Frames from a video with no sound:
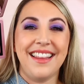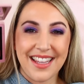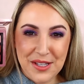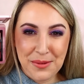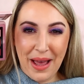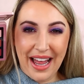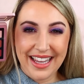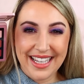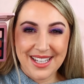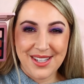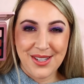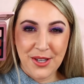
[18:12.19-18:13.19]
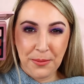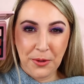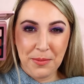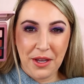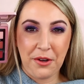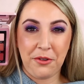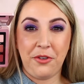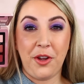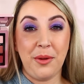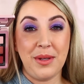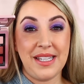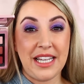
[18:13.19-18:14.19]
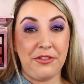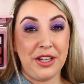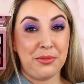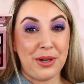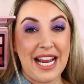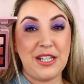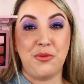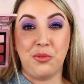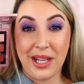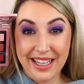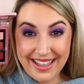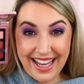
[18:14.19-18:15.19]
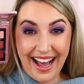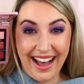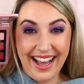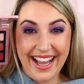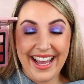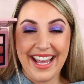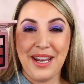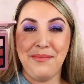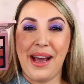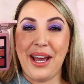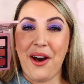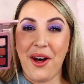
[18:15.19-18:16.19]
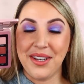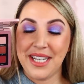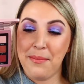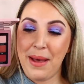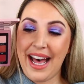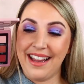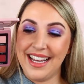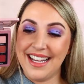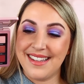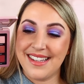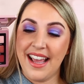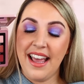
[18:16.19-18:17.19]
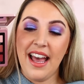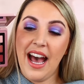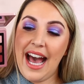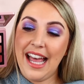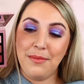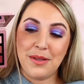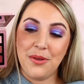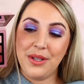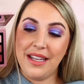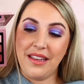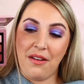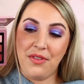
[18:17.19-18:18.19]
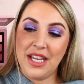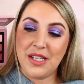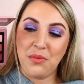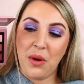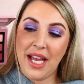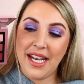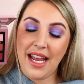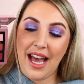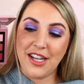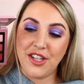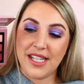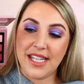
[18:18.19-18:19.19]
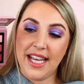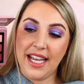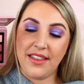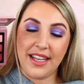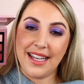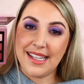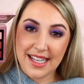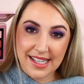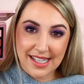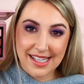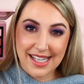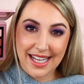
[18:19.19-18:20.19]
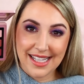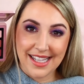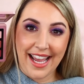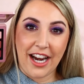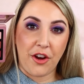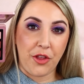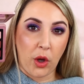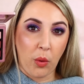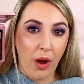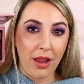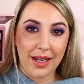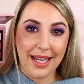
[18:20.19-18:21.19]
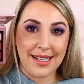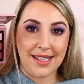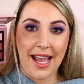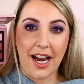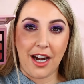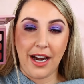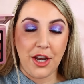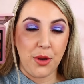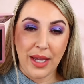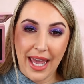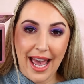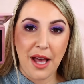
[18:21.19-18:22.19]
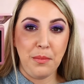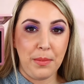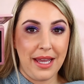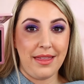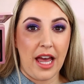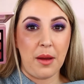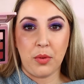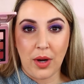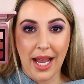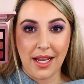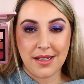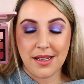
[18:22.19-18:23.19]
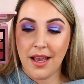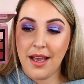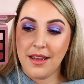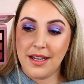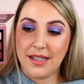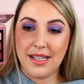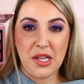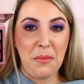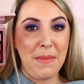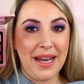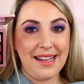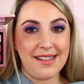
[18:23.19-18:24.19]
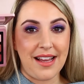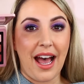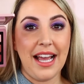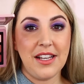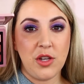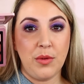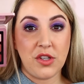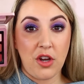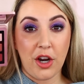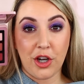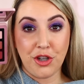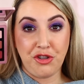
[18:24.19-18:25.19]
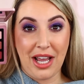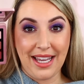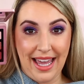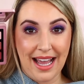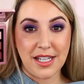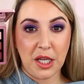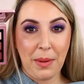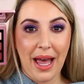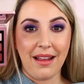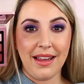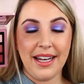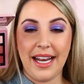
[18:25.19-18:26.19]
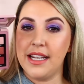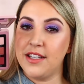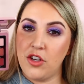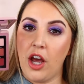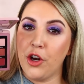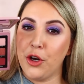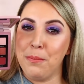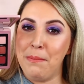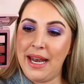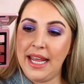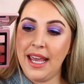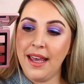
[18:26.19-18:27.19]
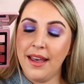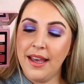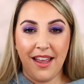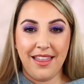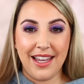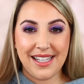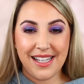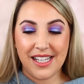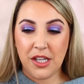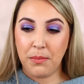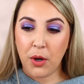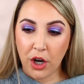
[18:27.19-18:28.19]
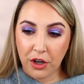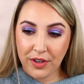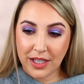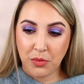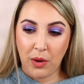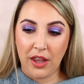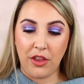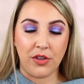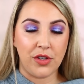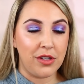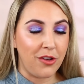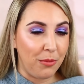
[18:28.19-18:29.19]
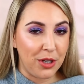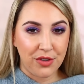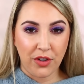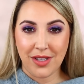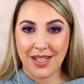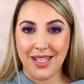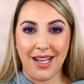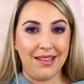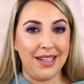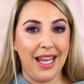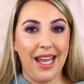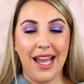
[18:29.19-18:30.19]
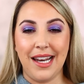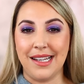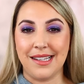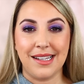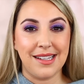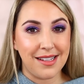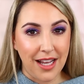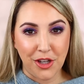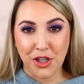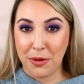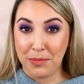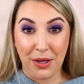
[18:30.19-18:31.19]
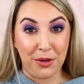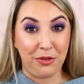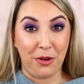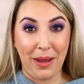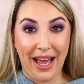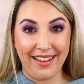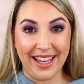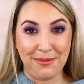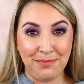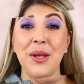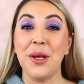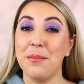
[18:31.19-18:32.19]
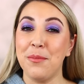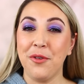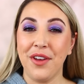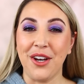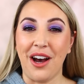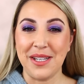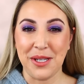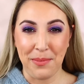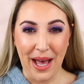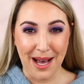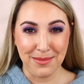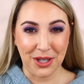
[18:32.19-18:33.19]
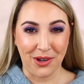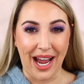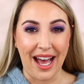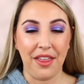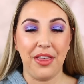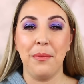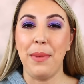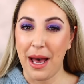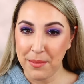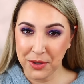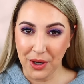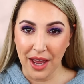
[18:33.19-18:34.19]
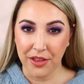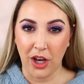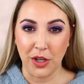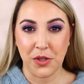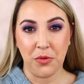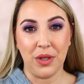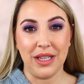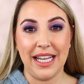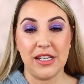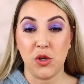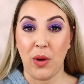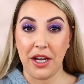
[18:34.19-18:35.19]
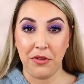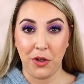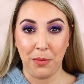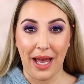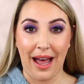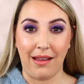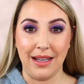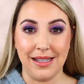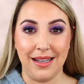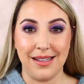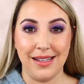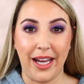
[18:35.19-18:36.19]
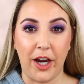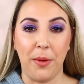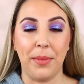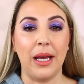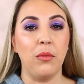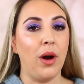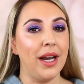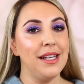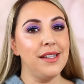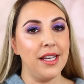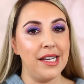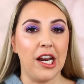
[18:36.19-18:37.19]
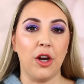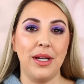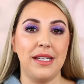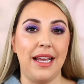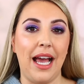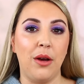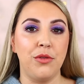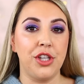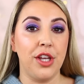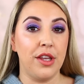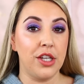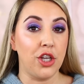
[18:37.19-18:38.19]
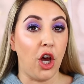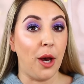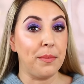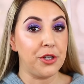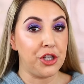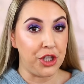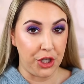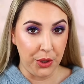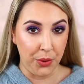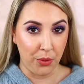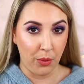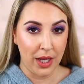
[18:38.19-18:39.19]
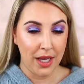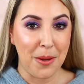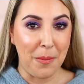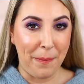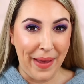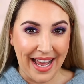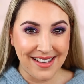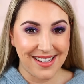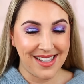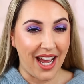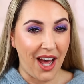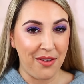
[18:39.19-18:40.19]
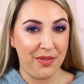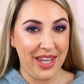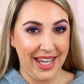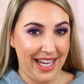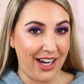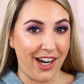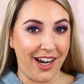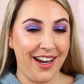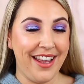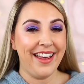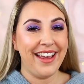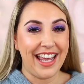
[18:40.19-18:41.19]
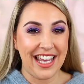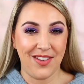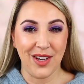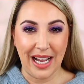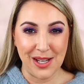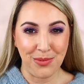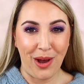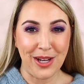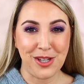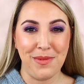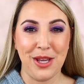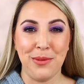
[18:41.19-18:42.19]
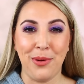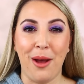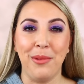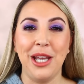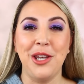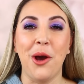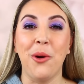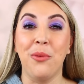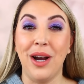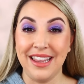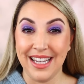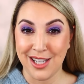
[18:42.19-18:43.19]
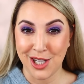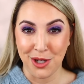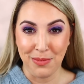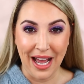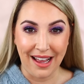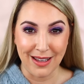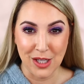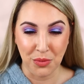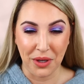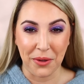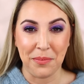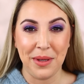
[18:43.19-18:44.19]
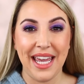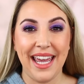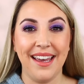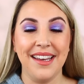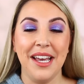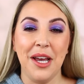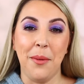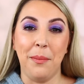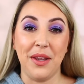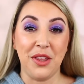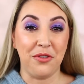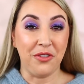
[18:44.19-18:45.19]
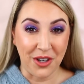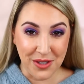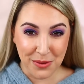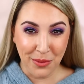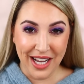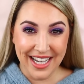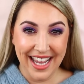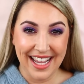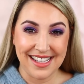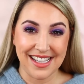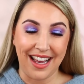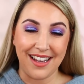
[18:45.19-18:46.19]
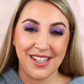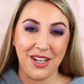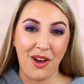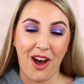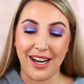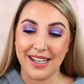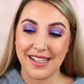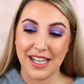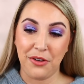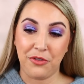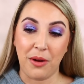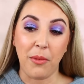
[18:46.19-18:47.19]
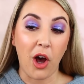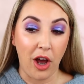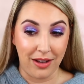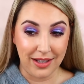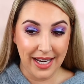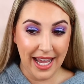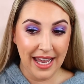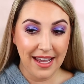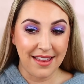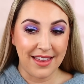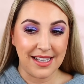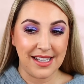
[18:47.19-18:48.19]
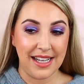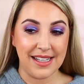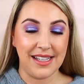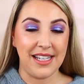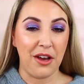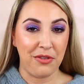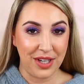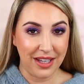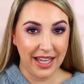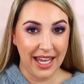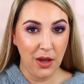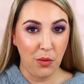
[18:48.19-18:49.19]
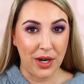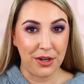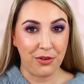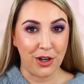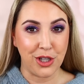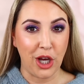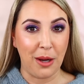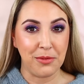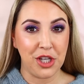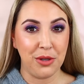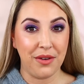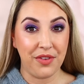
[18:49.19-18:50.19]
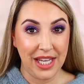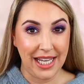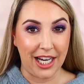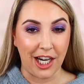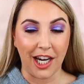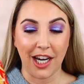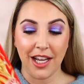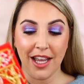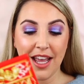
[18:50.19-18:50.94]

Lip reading: This palette is super beautiful. It was definitely ranked really high in my holiday palettes. I absolutely love this one. I just think the consistency is there, the quality is there, and you can't beat that price. This is the midi size, so it's not her gigantic palette and it's not her mini. This is the perfect one. There's so much versatility. It is such a beautiful palette. Moving on to Pat McGrath. Pat McGrath also released quite a few palettes this year, but I wanted to narrow it down to the top 2 best of the year. If you guys watch me, you probably know what these 2 palettes will be, but the first one is Celestial Odyssey from Holiday. This is definitely one of her top 2 of the year.